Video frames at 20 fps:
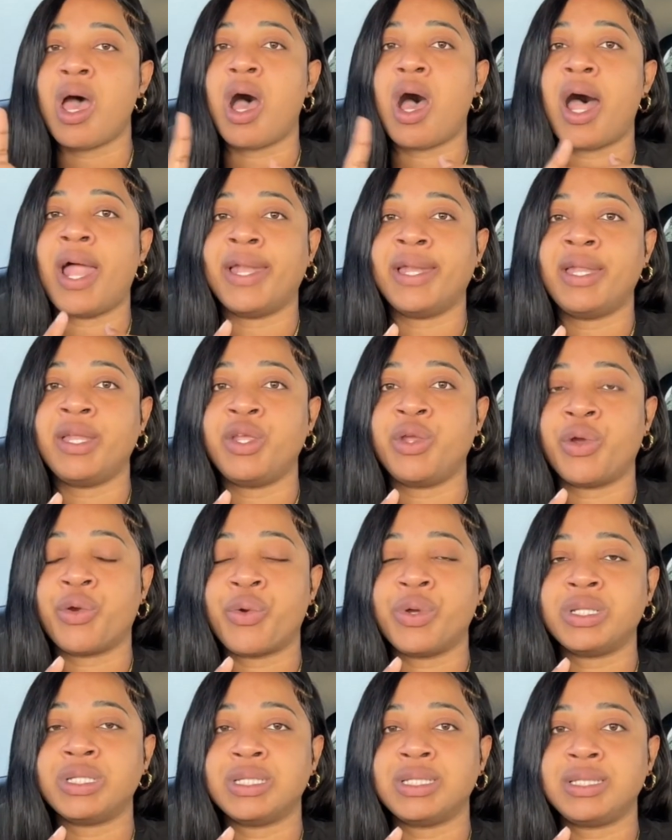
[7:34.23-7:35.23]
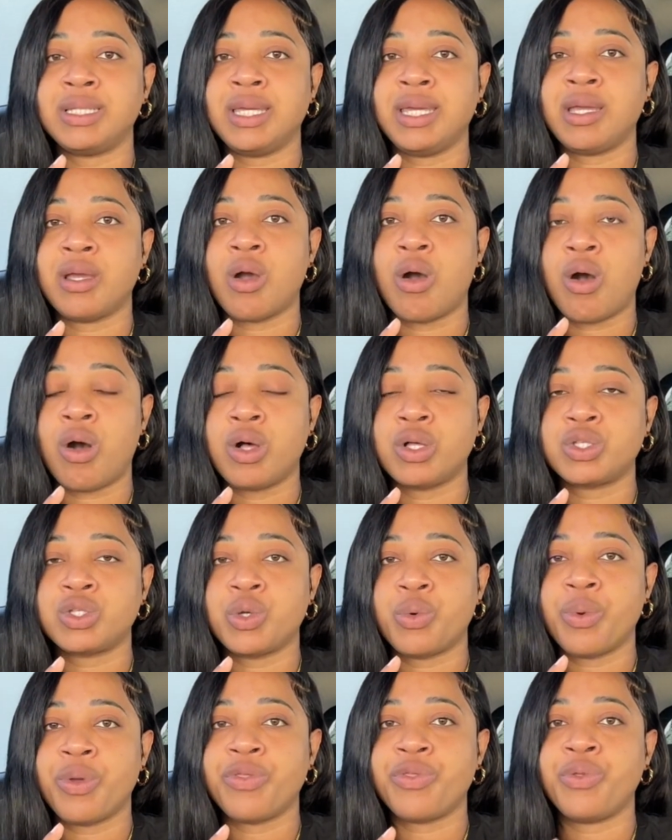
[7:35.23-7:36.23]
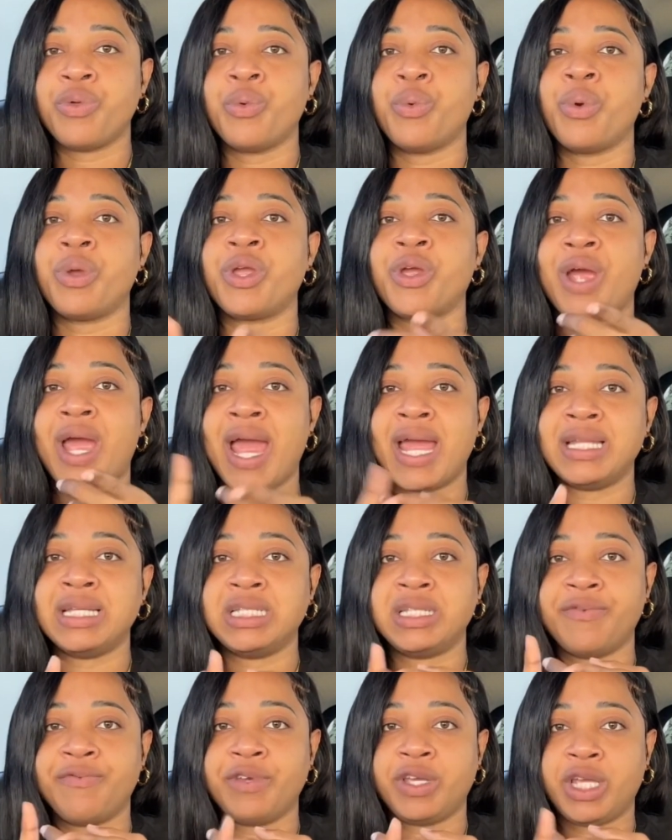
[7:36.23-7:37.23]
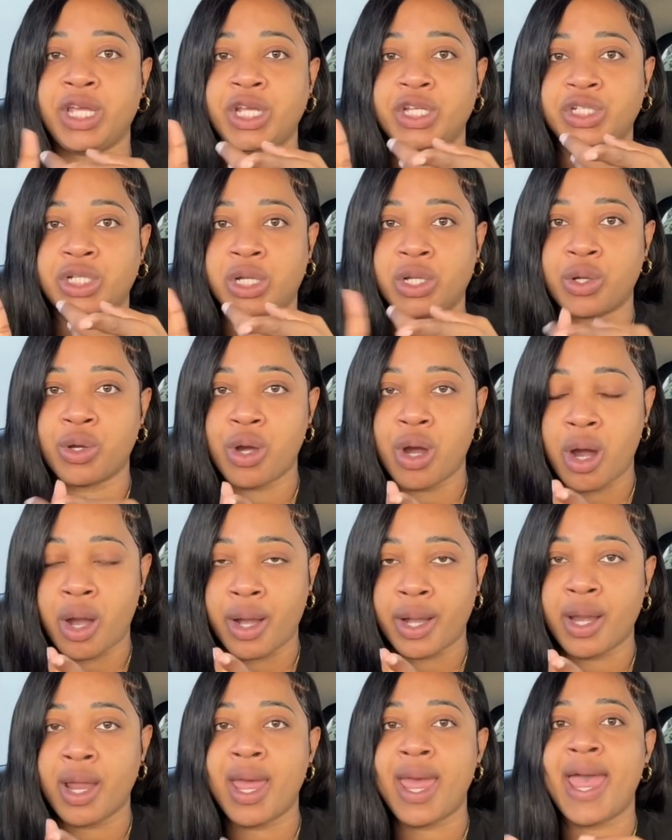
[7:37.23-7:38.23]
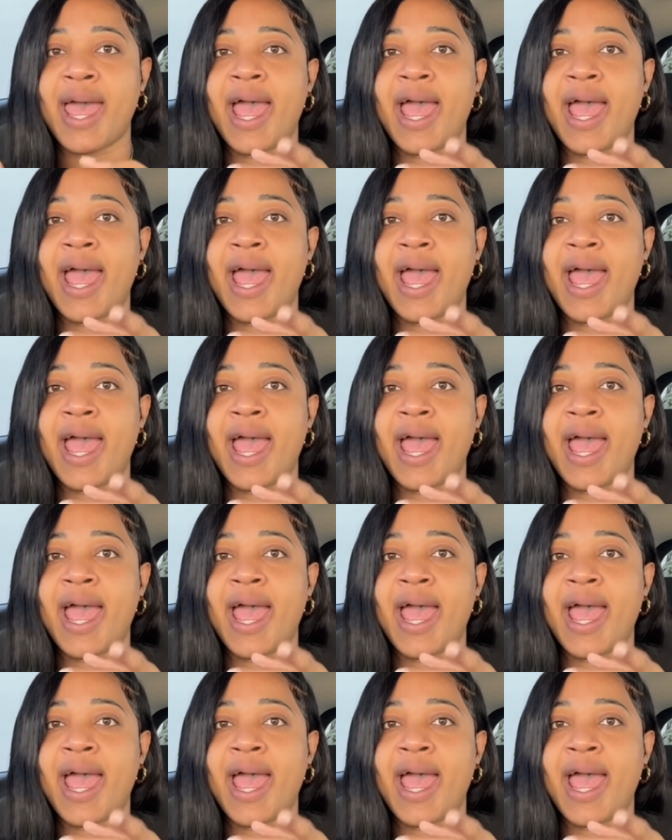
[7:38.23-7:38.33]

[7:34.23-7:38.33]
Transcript: and you're going to take also with you your identification card,